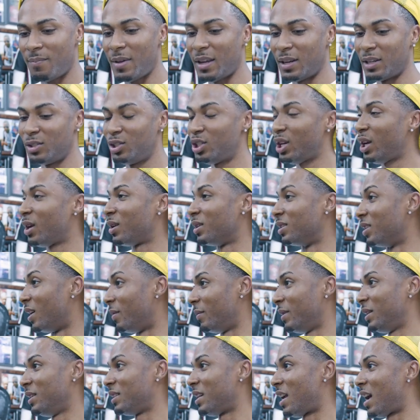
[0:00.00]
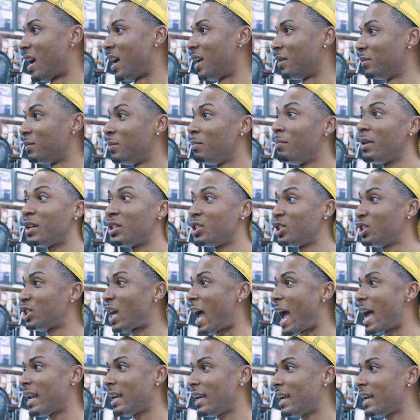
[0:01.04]
been to jail so many times, been
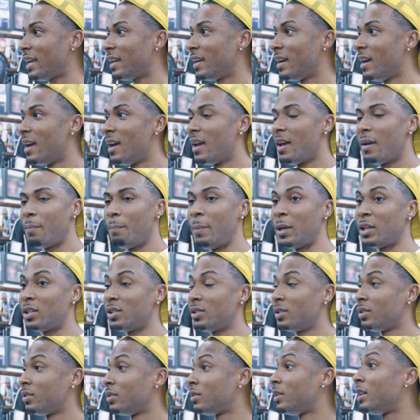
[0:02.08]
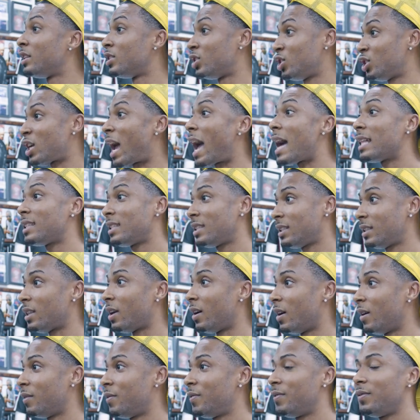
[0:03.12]
shot at, been shot
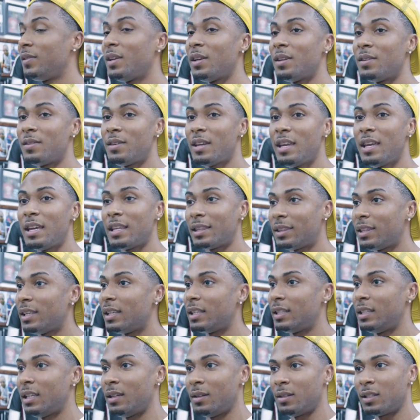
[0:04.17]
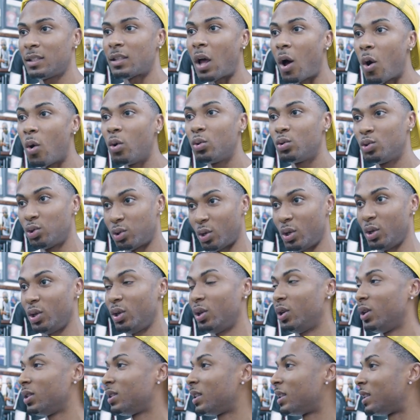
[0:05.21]
stuff, then did this, then sold
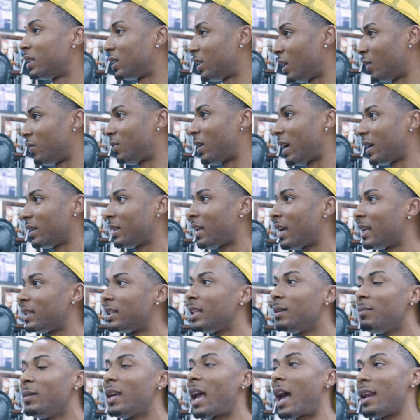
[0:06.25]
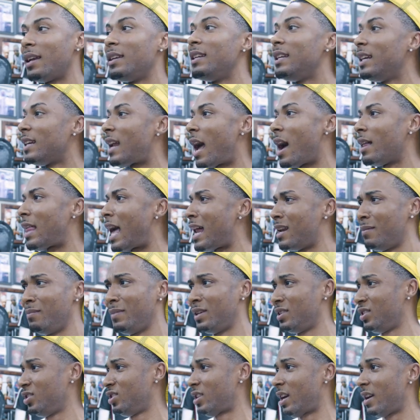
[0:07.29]
drugs and stuff like that. See, me, I done did all that. I done
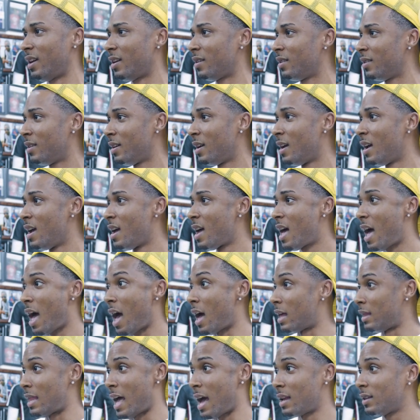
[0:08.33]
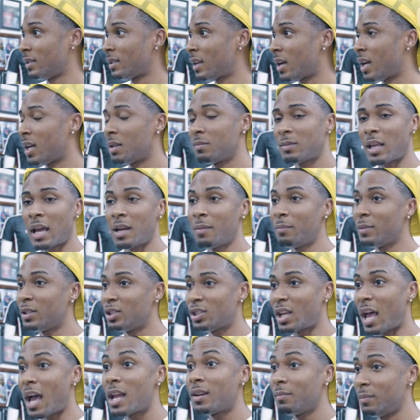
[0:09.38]
been in jail a lot of times. I done been
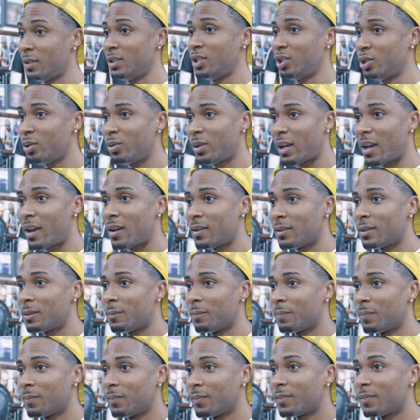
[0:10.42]
shot. I done been in shootouts.